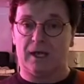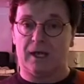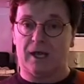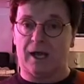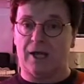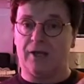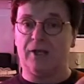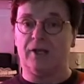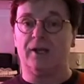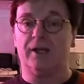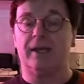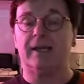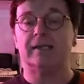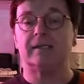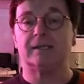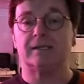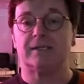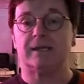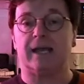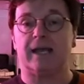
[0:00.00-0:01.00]
And you need
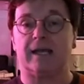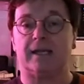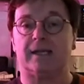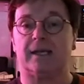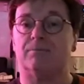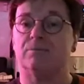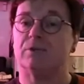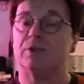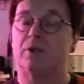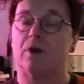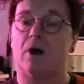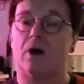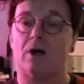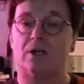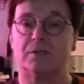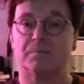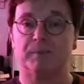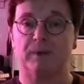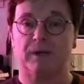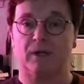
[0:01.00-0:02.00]
to take them to the
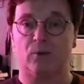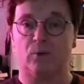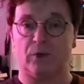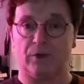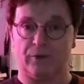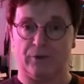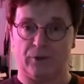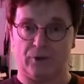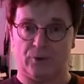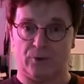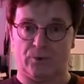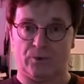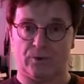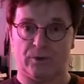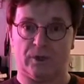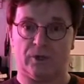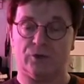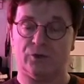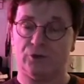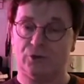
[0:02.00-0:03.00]
hospital with you.
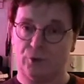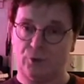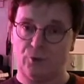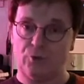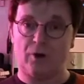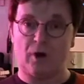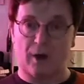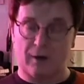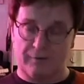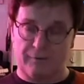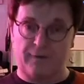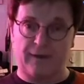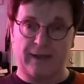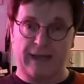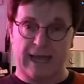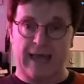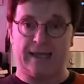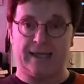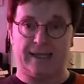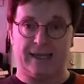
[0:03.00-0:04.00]
Do not
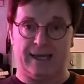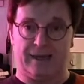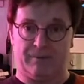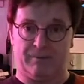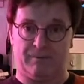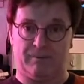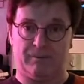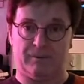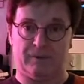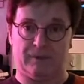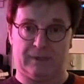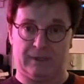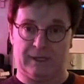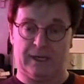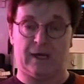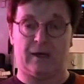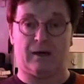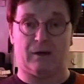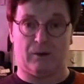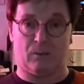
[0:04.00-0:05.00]
forget them. They
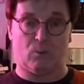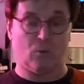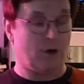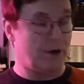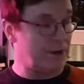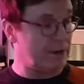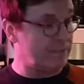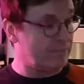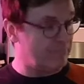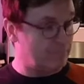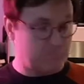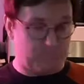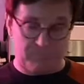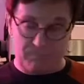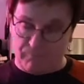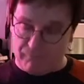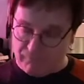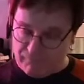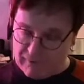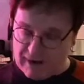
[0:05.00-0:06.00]
are one
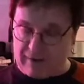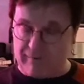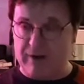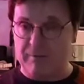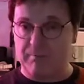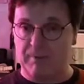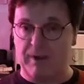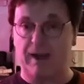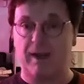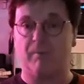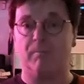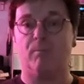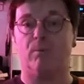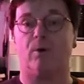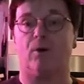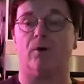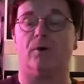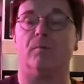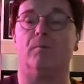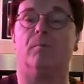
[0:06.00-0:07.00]
very big
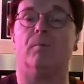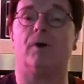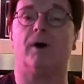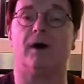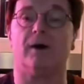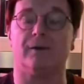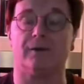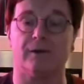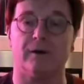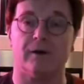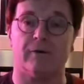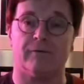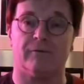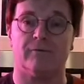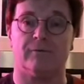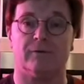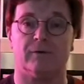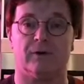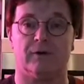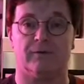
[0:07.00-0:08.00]
important part of,
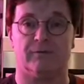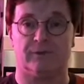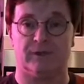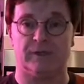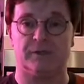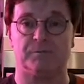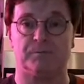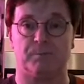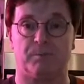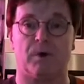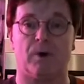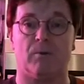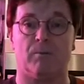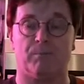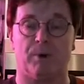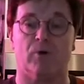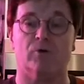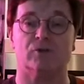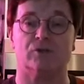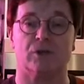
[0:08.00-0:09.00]
of this
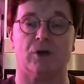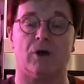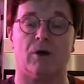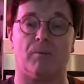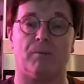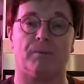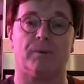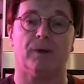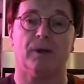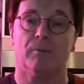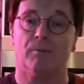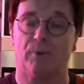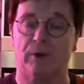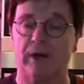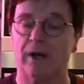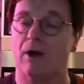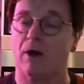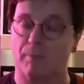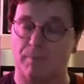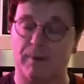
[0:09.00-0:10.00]
post-hop,
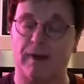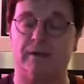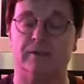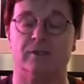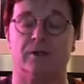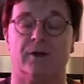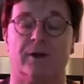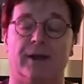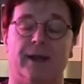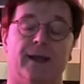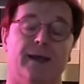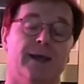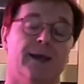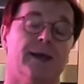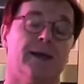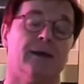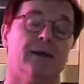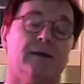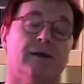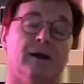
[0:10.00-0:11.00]
pre-hop, sorry,
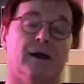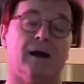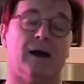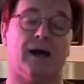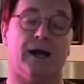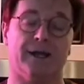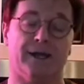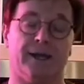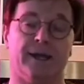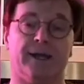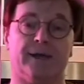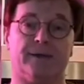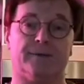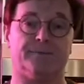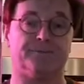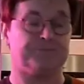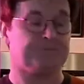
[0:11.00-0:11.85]
idea.